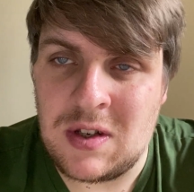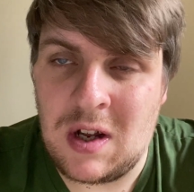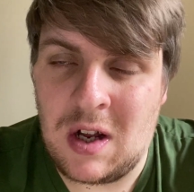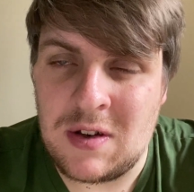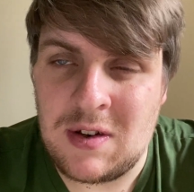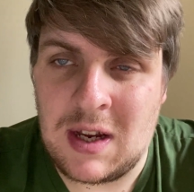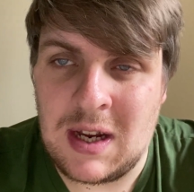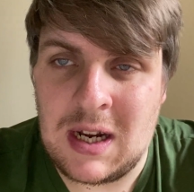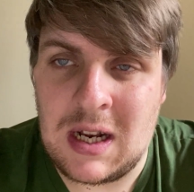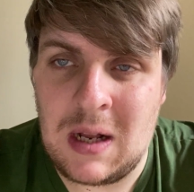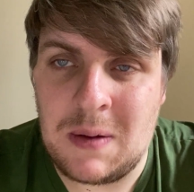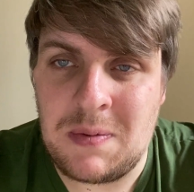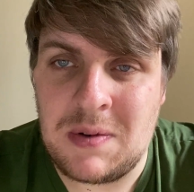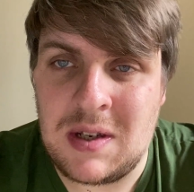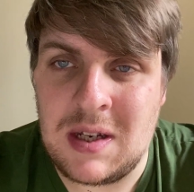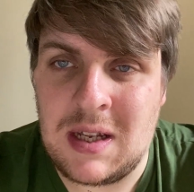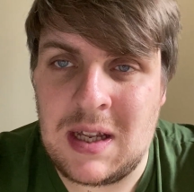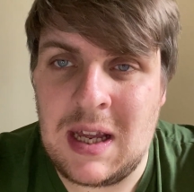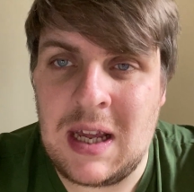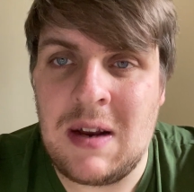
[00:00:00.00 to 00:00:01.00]
is asking clubs
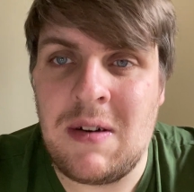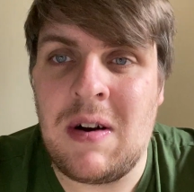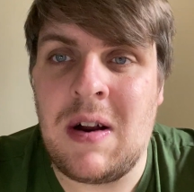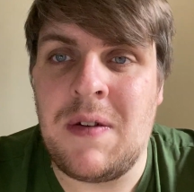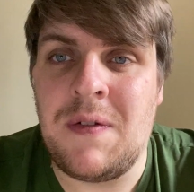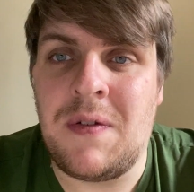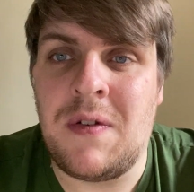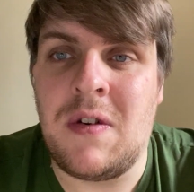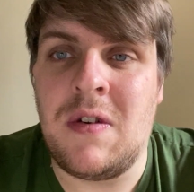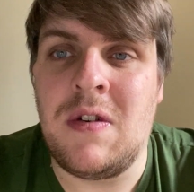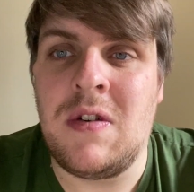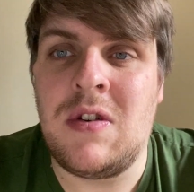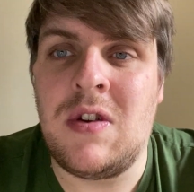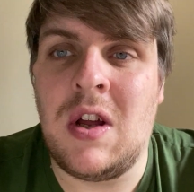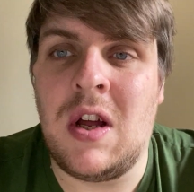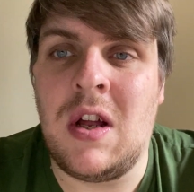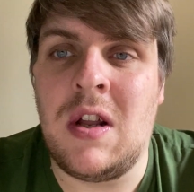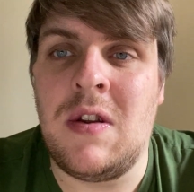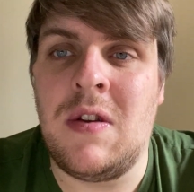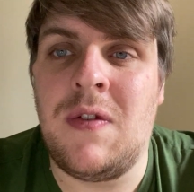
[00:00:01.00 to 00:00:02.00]
to gear up for a
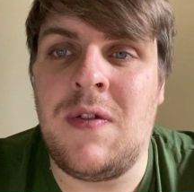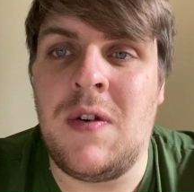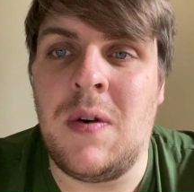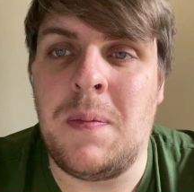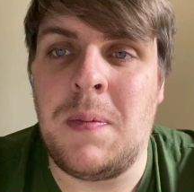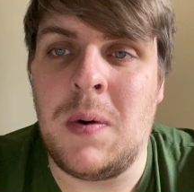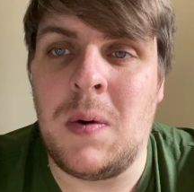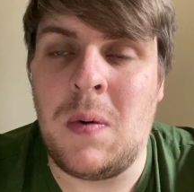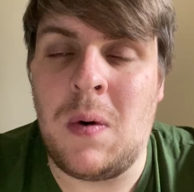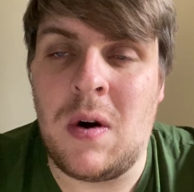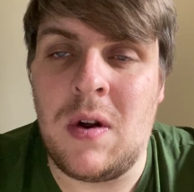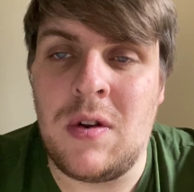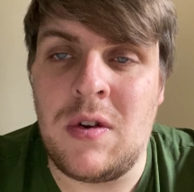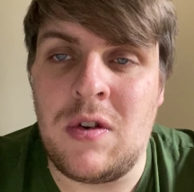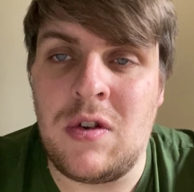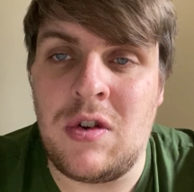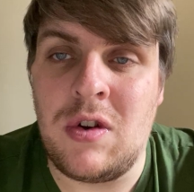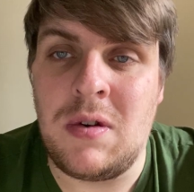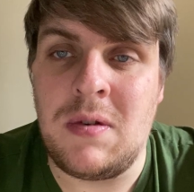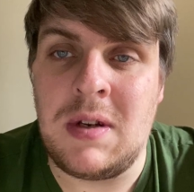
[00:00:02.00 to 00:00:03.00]
return to football
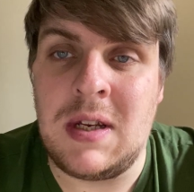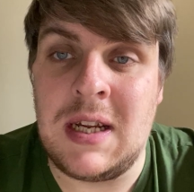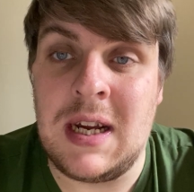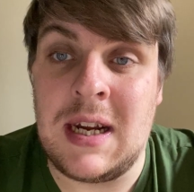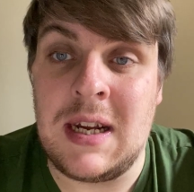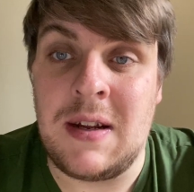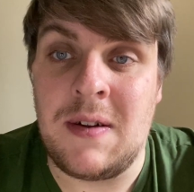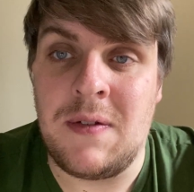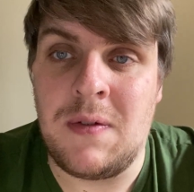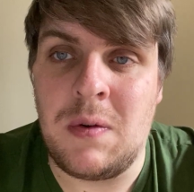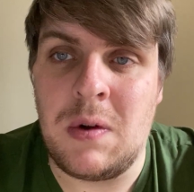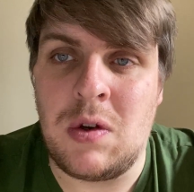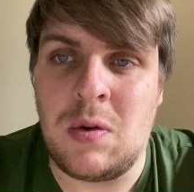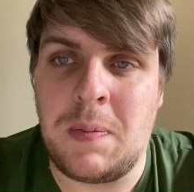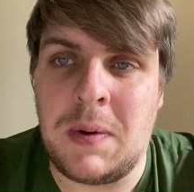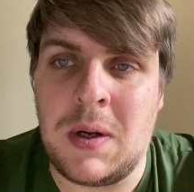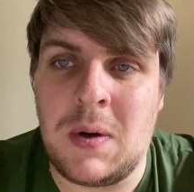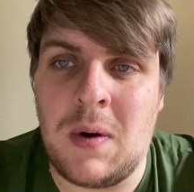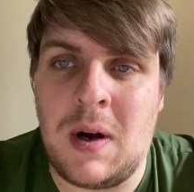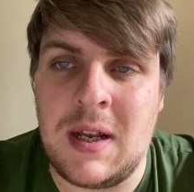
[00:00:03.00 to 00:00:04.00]
on June the 8th, which
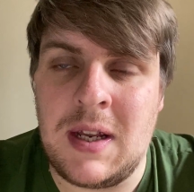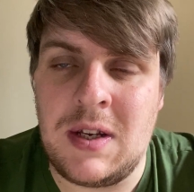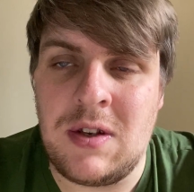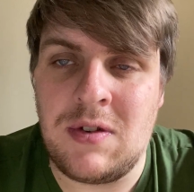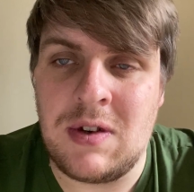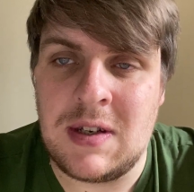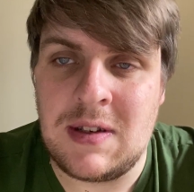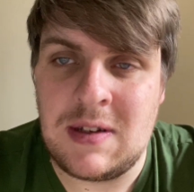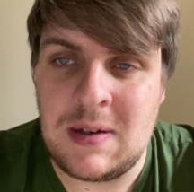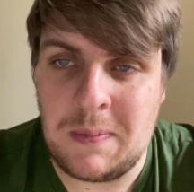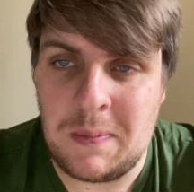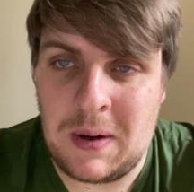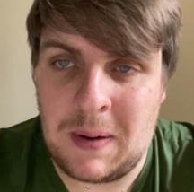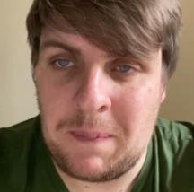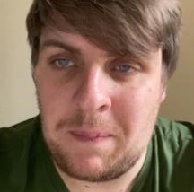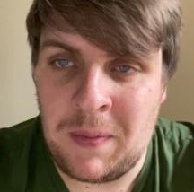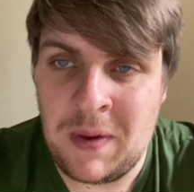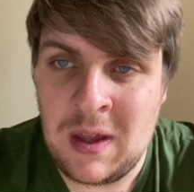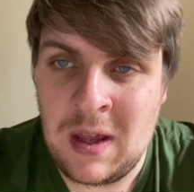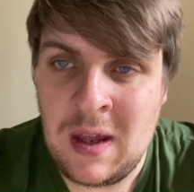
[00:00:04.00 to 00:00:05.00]
would be quite an interesting
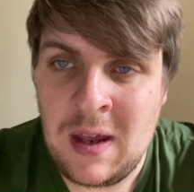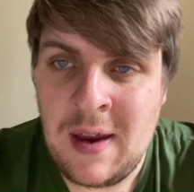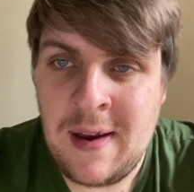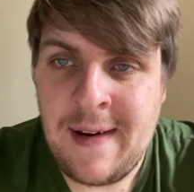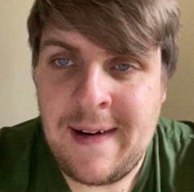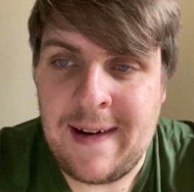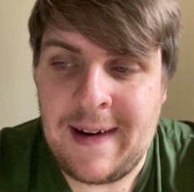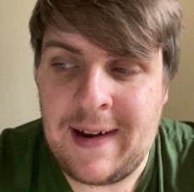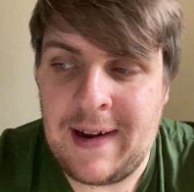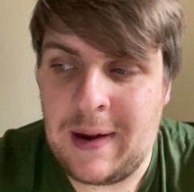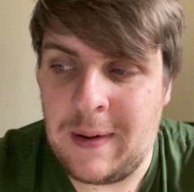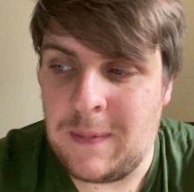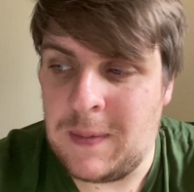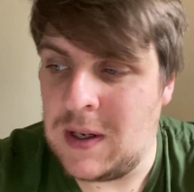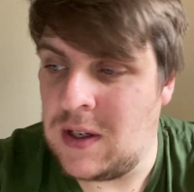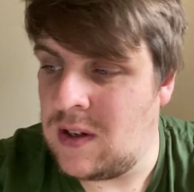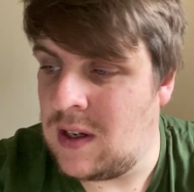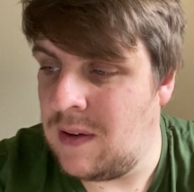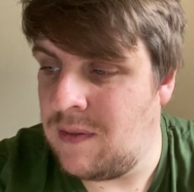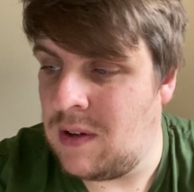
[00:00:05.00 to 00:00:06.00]
one,
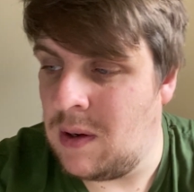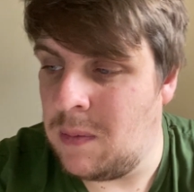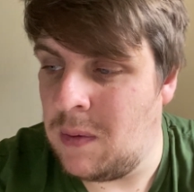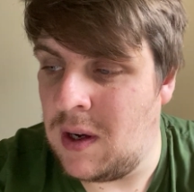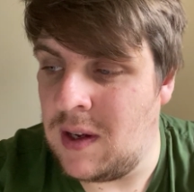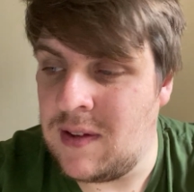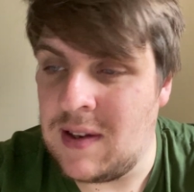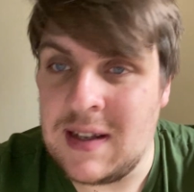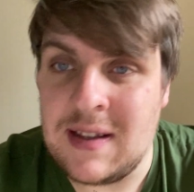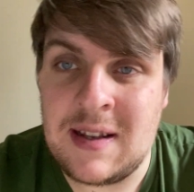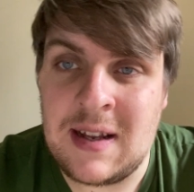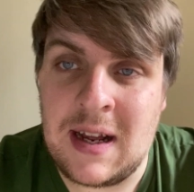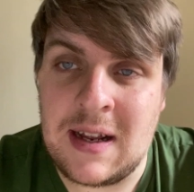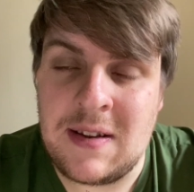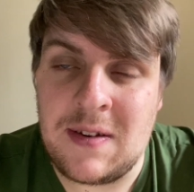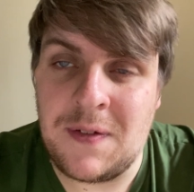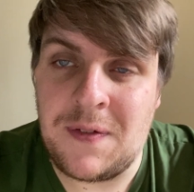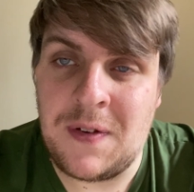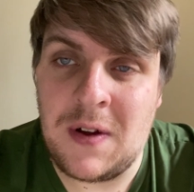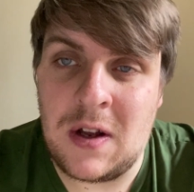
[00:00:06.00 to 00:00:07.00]
which gives it, what is it today?
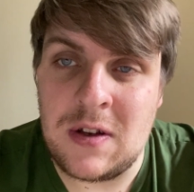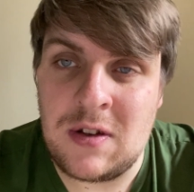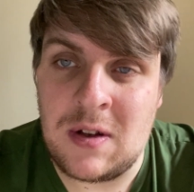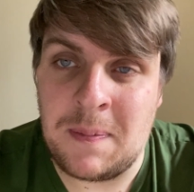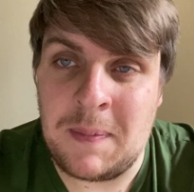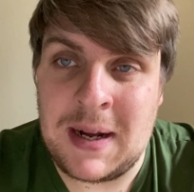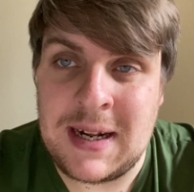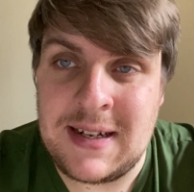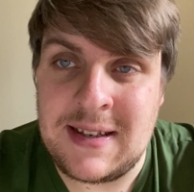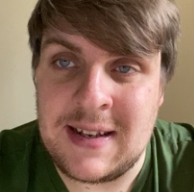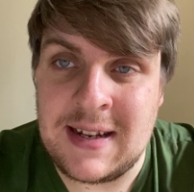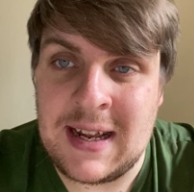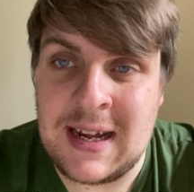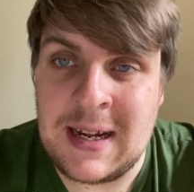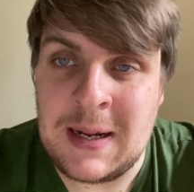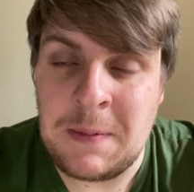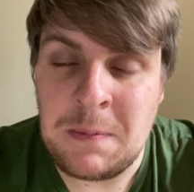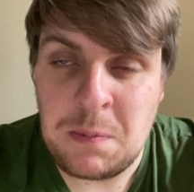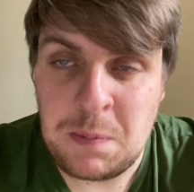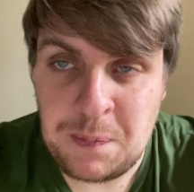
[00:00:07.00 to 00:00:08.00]
It's the 1st of May
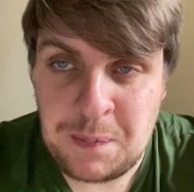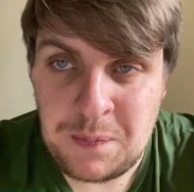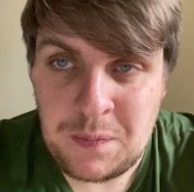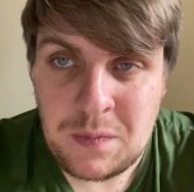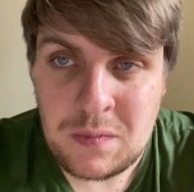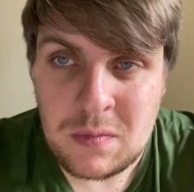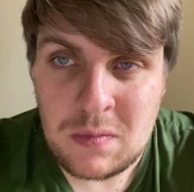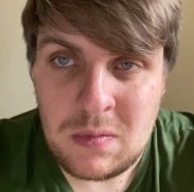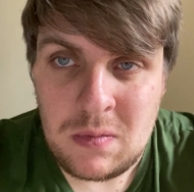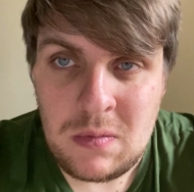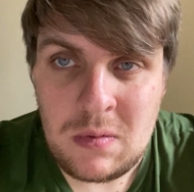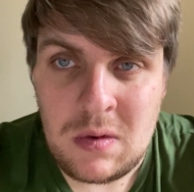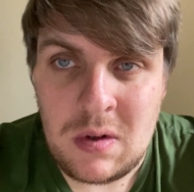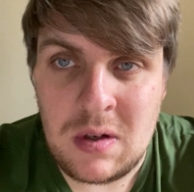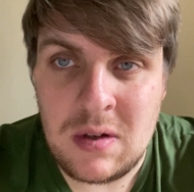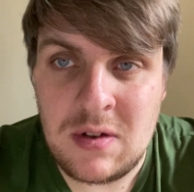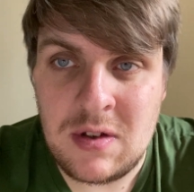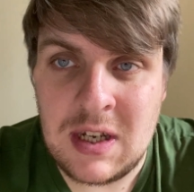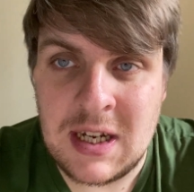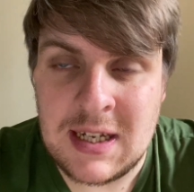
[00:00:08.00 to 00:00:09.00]
today.
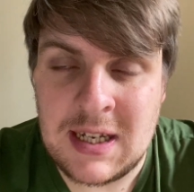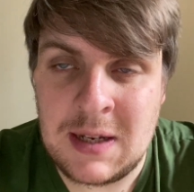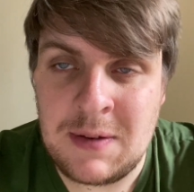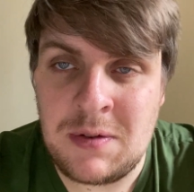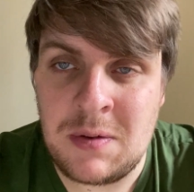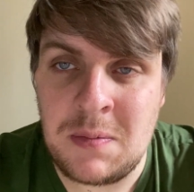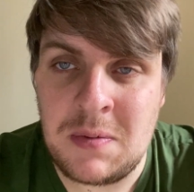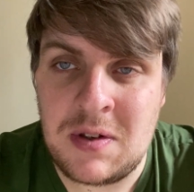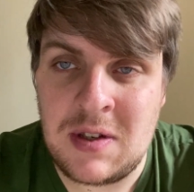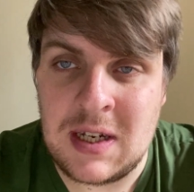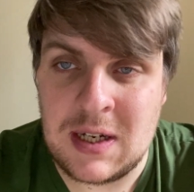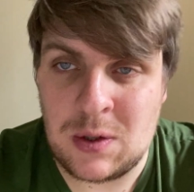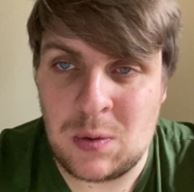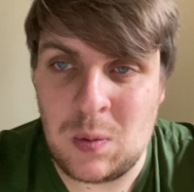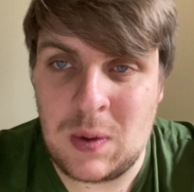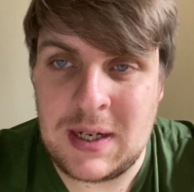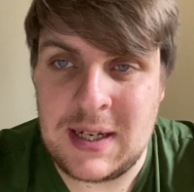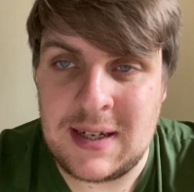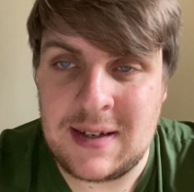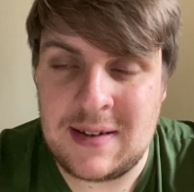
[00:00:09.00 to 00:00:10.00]
So it gives them 6
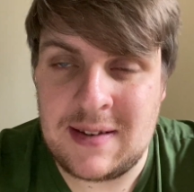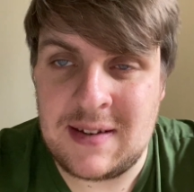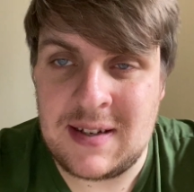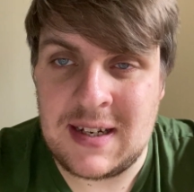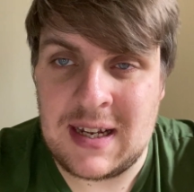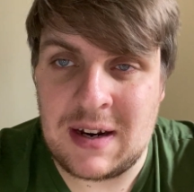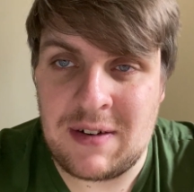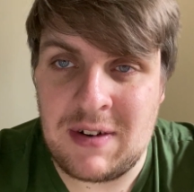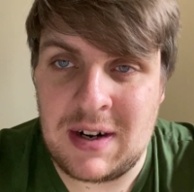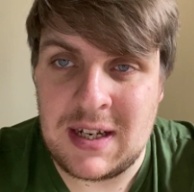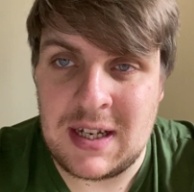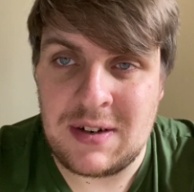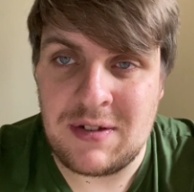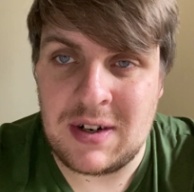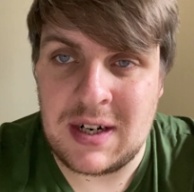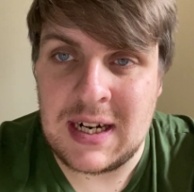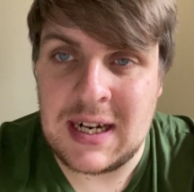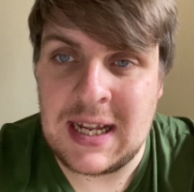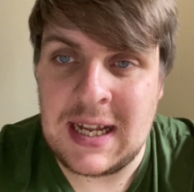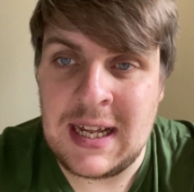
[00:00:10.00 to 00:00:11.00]
weeks to get ready,
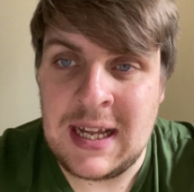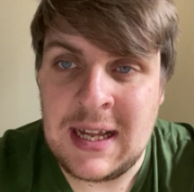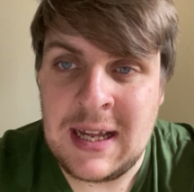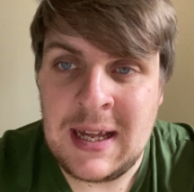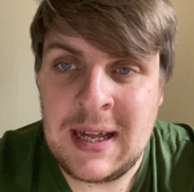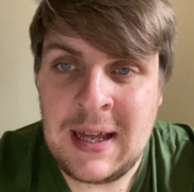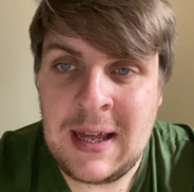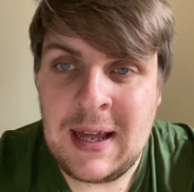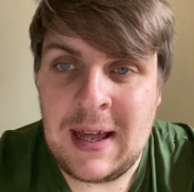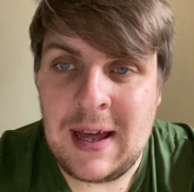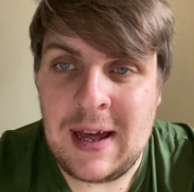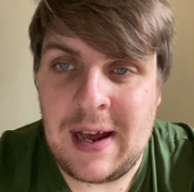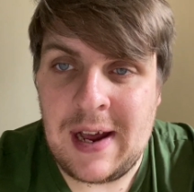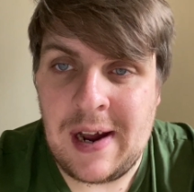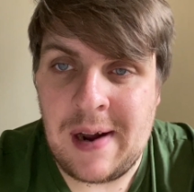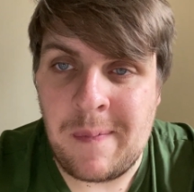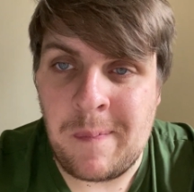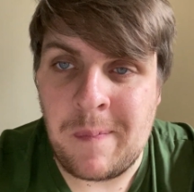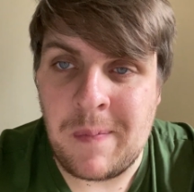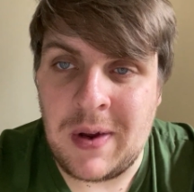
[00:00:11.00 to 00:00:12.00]
really.
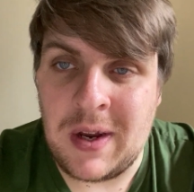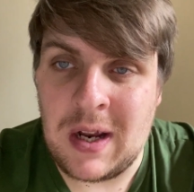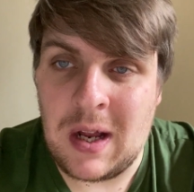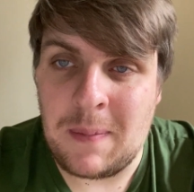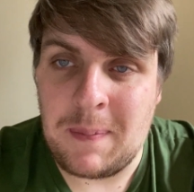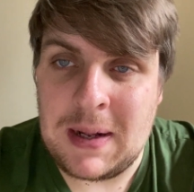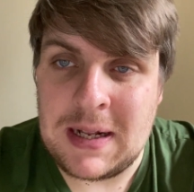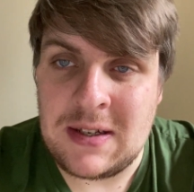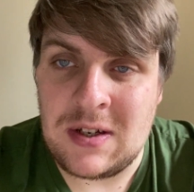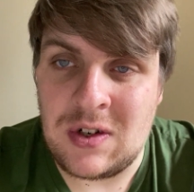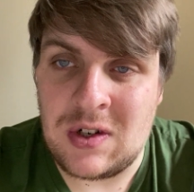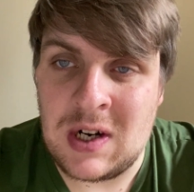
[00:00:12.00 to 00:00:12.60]
Back to